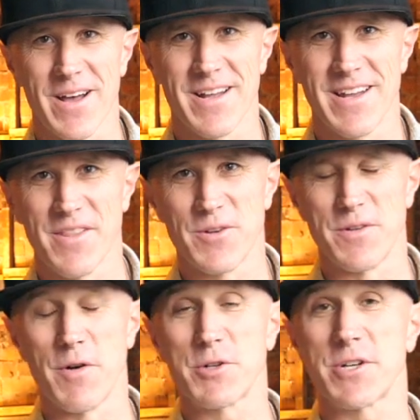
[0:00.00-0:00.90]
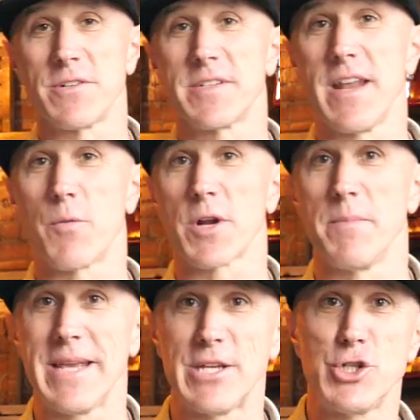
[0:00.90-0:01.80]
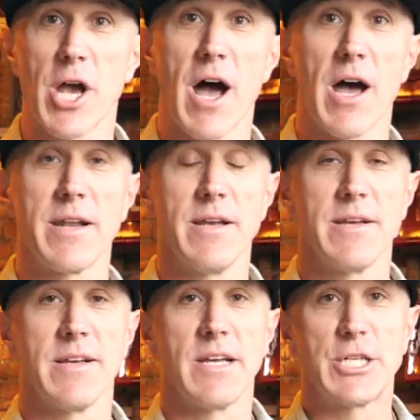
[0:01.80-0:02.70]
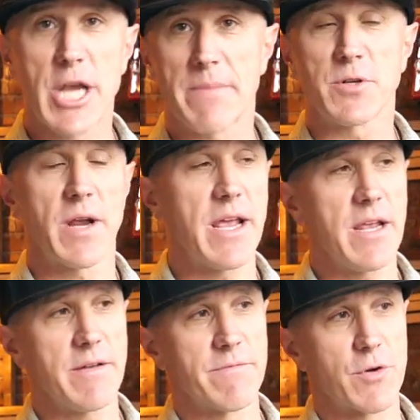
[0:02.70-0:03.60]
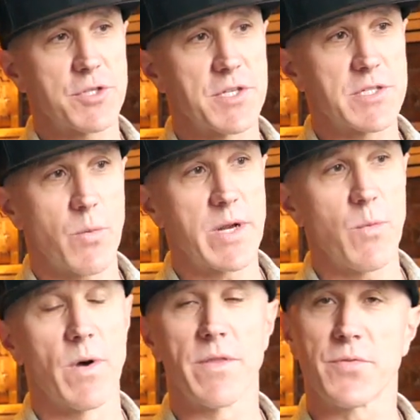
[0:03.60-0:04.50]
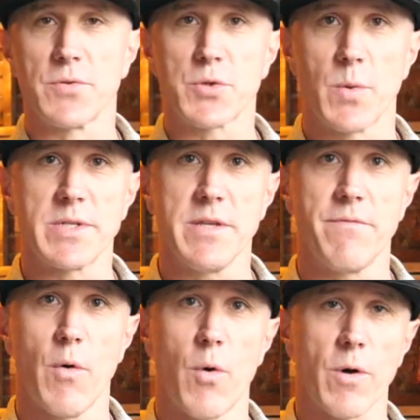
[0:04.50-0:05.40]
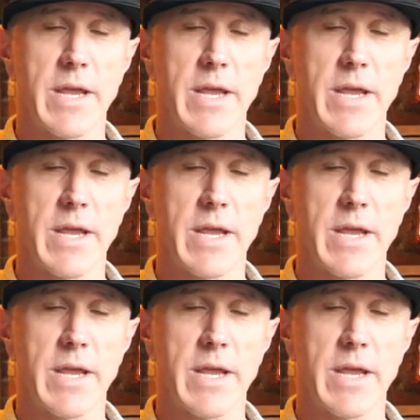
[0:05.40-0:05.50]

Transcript: another devotional. Today we're going to be in John chapter eight, verses twenty-one through twenty-four.